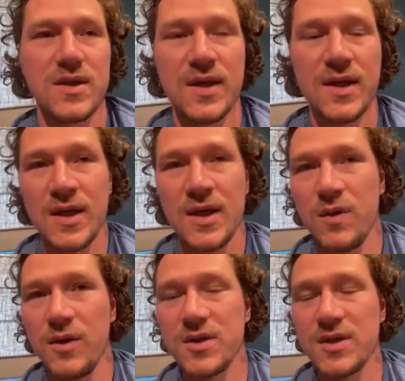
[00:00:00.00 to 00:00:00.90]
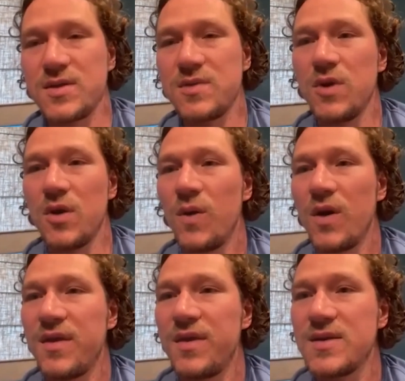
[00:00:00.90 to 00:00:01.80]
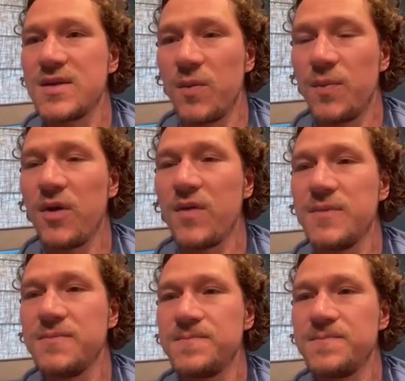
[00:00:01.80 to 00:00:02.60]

And we were just, you know, one of the things that were part of it.